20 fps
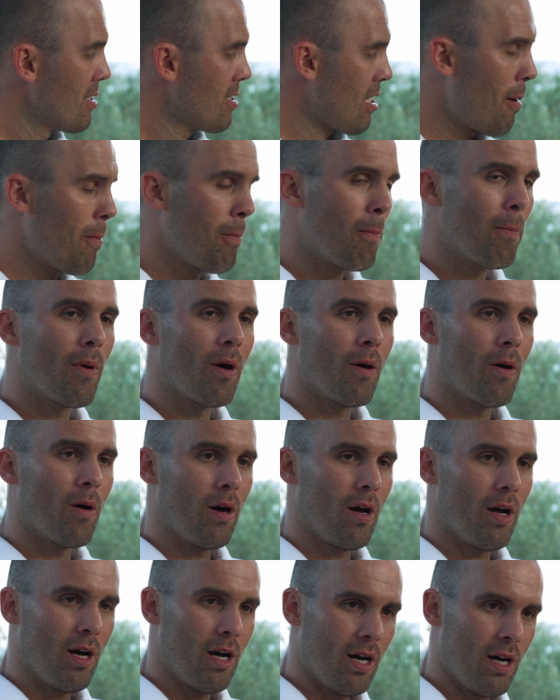some
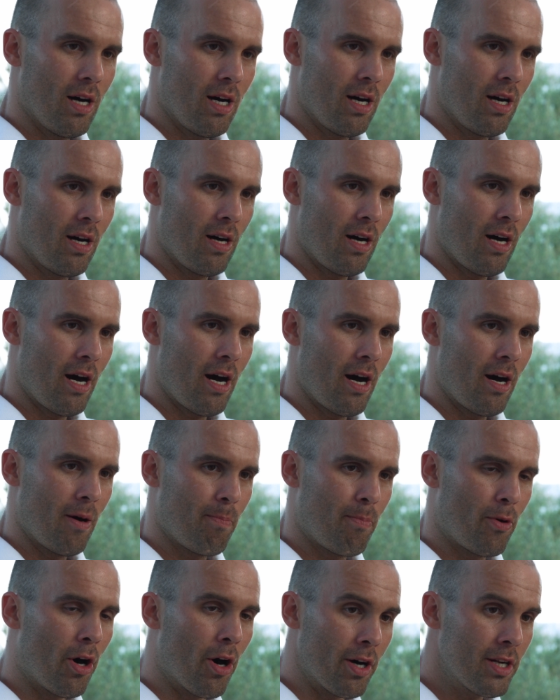
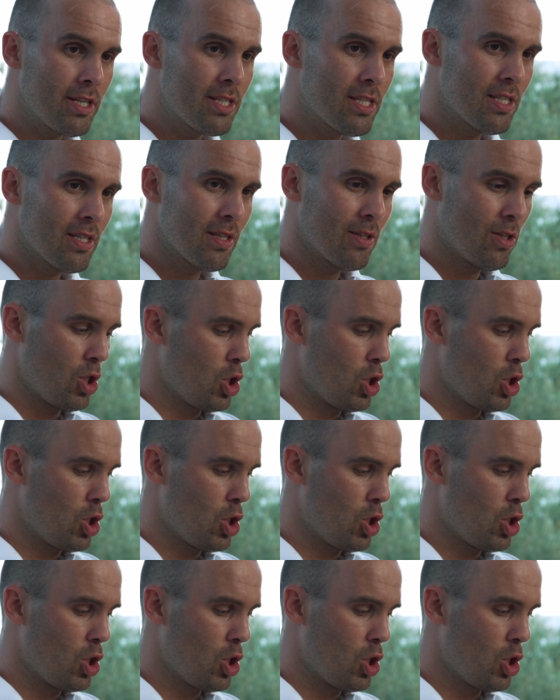parts